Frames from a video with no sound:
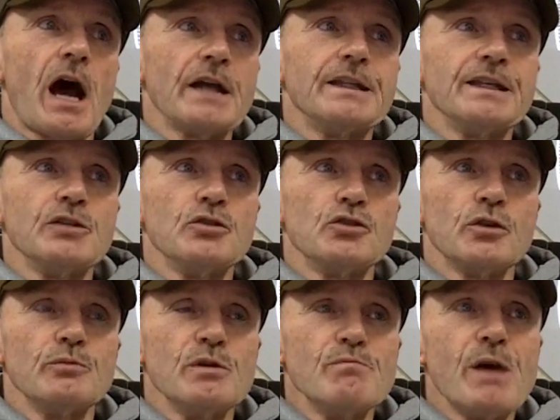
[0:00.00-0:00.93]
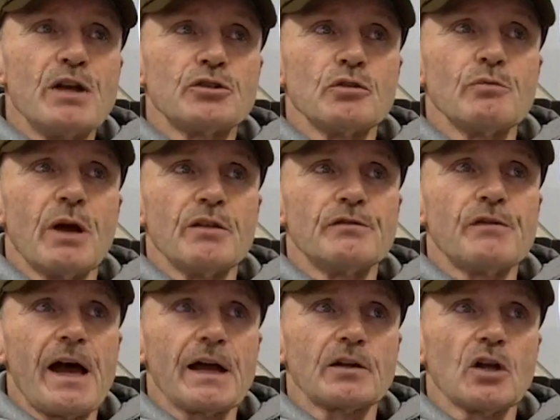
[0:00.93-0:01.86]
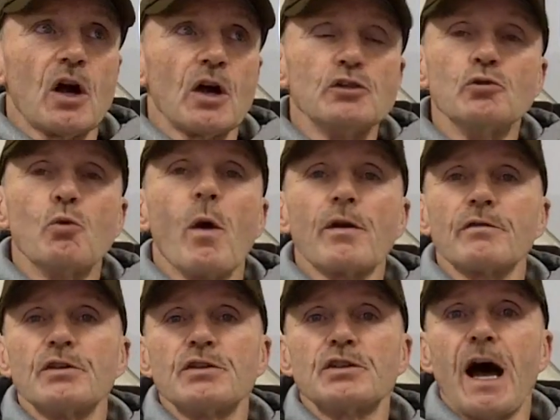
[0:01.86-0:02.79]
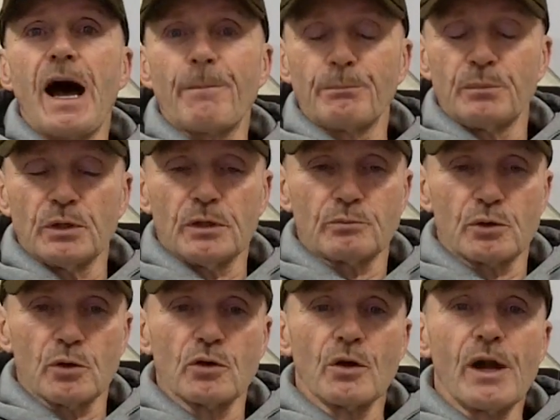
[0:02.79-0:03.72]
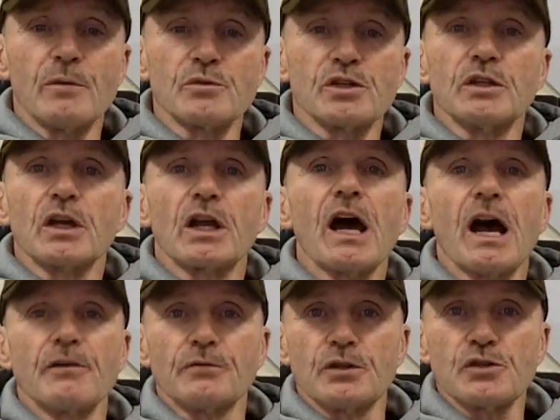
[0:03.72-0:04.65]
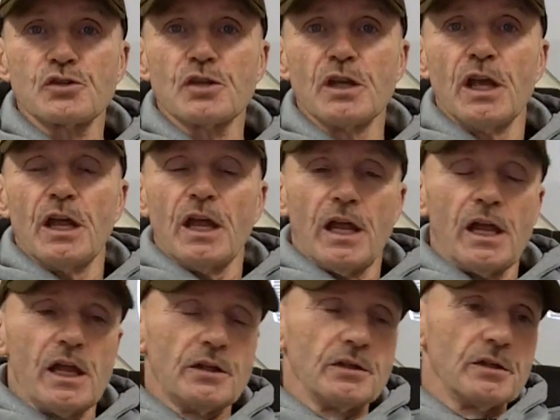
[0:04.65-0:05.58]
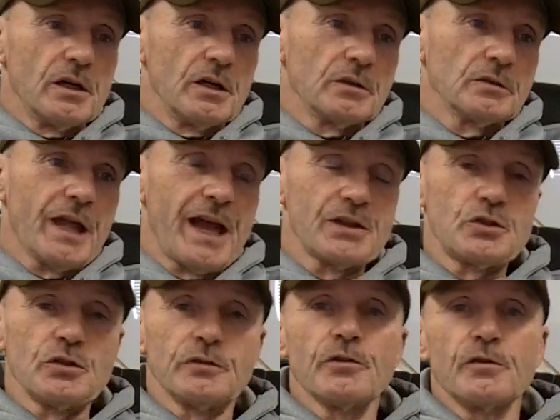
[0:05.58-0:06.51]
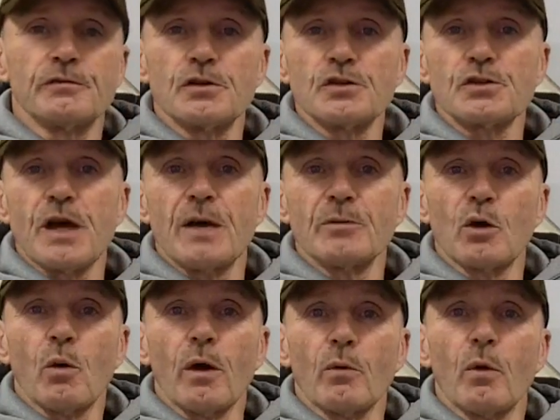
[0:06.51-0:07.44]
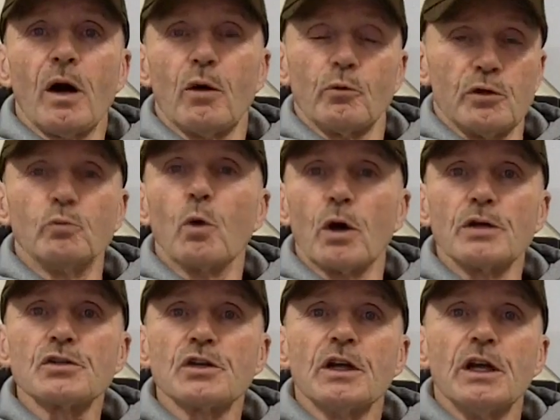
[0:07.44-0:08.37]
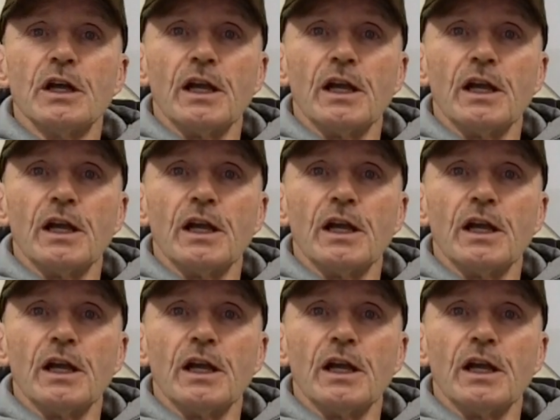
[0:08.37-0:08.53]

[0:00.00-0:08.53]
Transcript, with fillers: I think you should be measured by the fact are you one of the top uh, programs in the conference? And uh, last year, for the first time in quite a while, we weren't